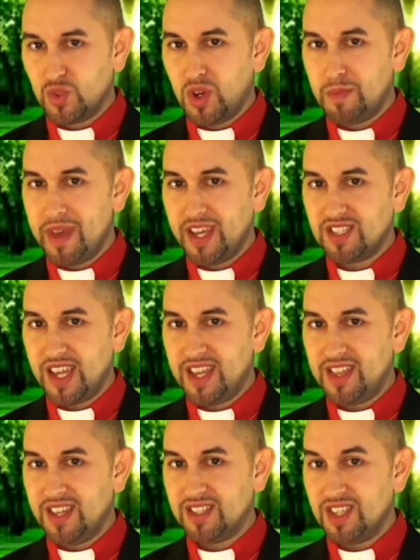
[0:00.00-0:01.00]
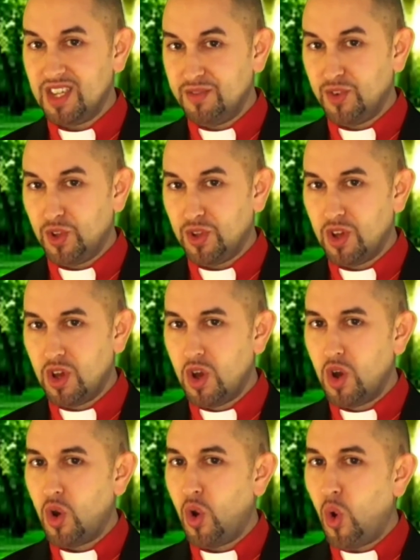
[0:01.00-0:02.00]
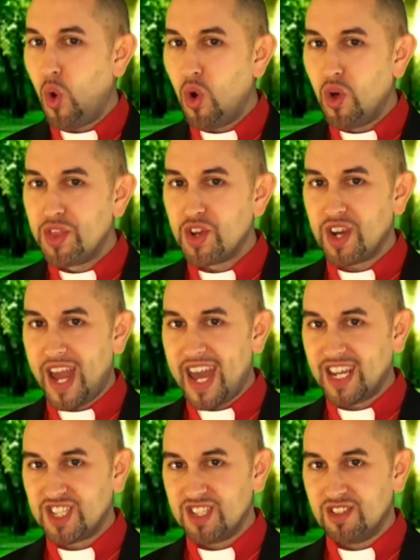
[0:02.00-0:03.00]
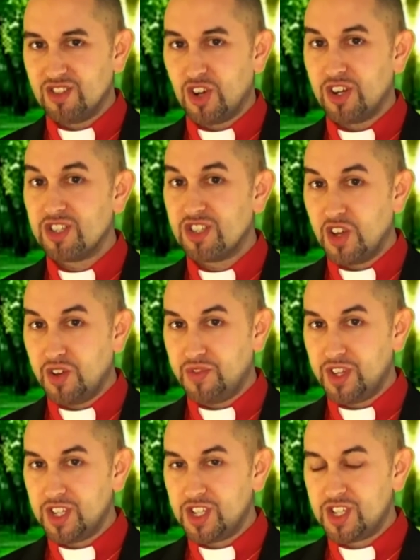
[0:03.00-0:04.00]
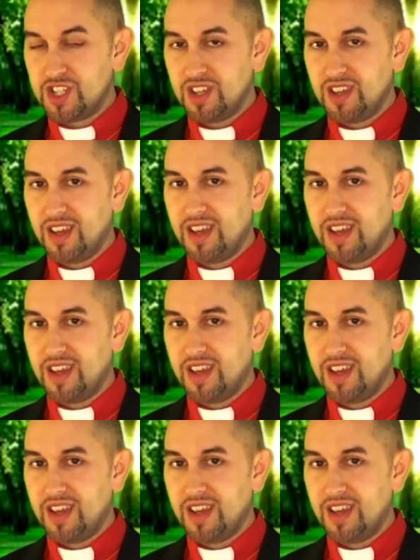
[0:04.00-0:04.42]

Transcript: is what makes atheists evil. All their actions are selfish.